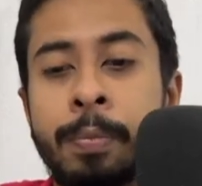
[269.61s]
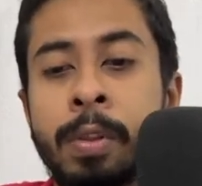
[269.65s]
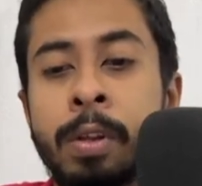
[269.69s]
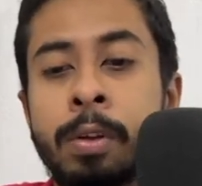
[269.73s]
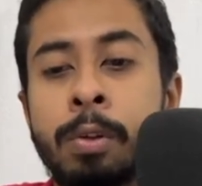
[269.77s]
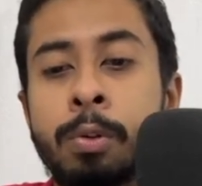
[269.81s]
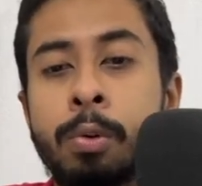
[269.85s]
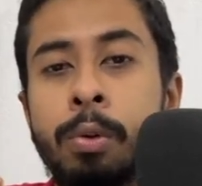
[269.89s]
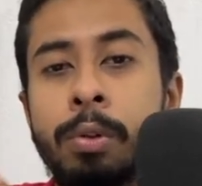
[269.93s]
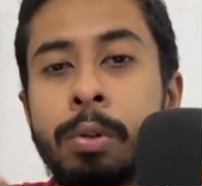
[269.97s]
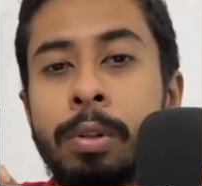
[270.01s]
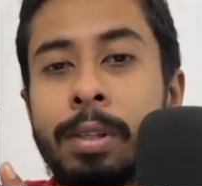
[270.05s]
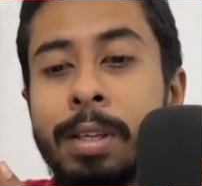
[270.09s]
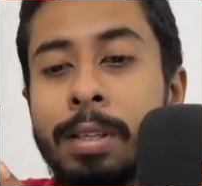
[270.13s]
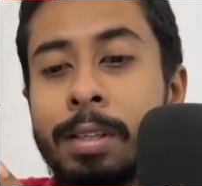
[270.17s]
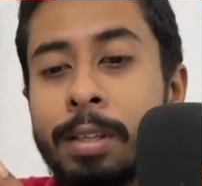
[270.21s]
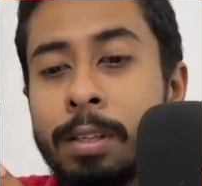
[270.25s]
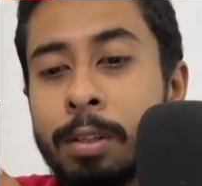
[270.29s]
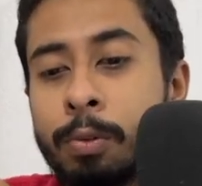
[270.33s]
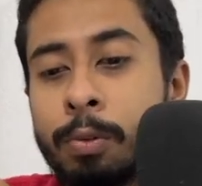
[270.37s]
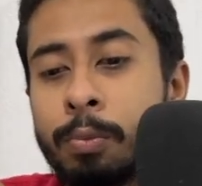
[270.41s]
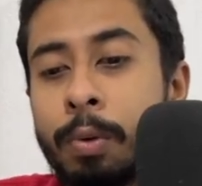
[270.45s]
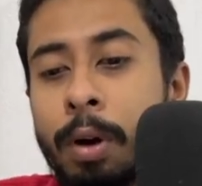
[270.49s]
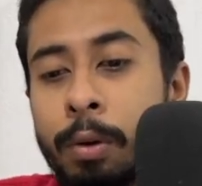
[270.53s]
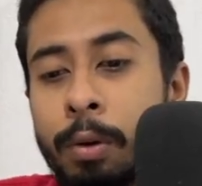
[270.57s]
So this
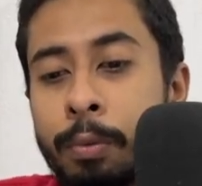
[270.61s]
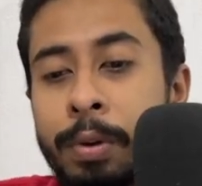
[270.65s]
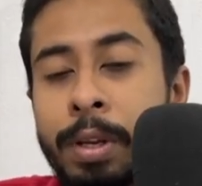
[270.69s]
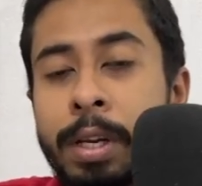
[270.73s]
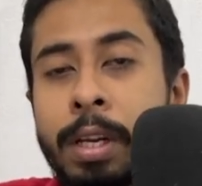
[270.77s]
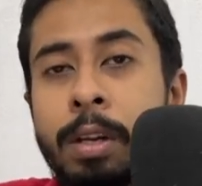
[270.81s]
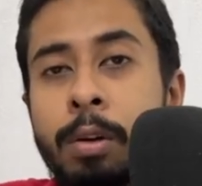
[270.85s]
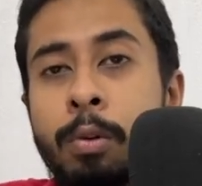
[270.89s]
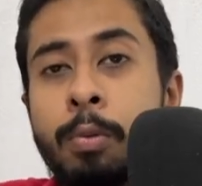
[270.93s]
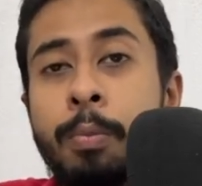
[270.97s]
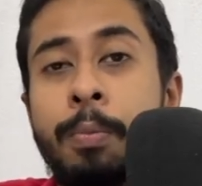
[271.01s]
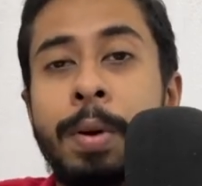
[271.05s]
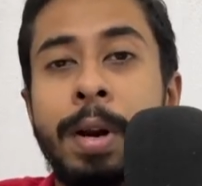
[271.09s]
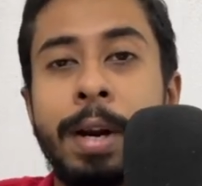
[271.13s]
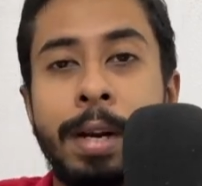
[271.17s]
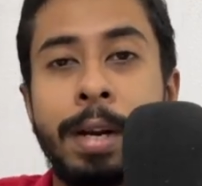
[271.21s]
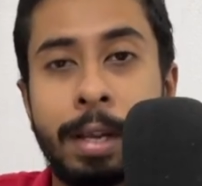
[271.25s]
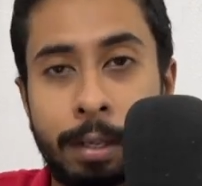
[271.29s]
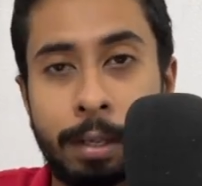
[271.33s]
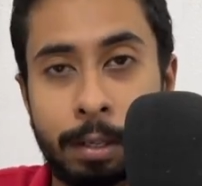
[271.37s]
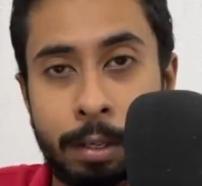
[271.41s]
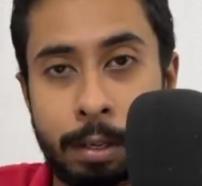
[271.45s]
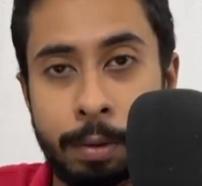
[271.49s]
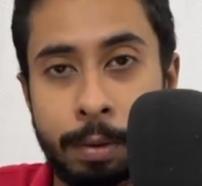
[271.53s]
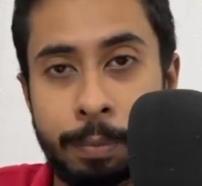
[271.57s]
is what we need to
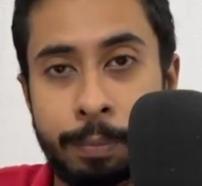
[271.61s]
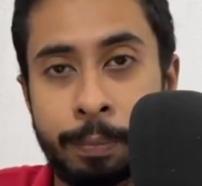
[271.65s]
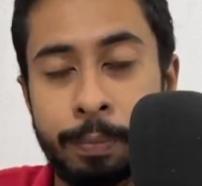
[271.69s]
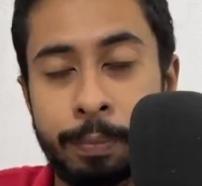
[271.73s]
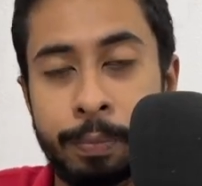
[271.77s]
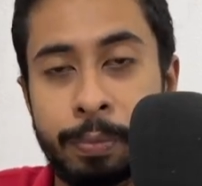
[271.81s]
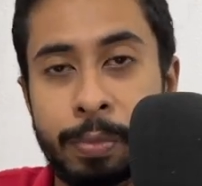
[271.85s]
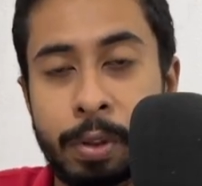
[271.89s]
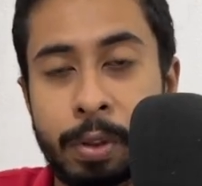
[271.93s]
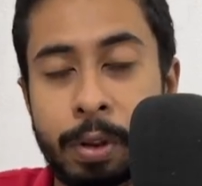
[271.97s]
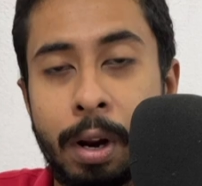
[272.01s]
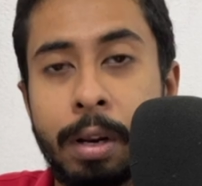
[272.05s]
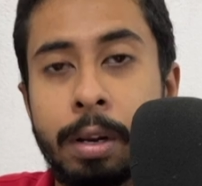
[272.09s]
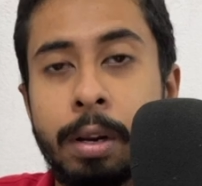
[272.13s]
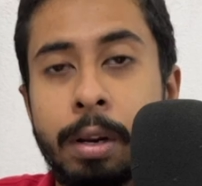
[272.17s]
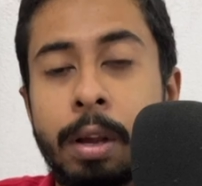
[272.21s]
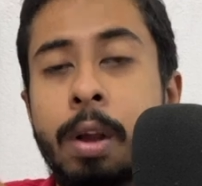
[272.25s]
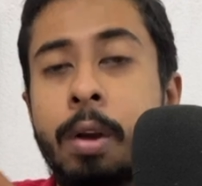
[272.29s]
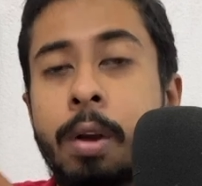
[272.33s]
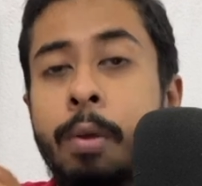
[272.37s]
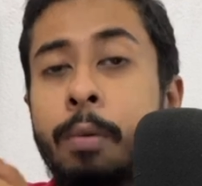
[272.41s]
predict, right?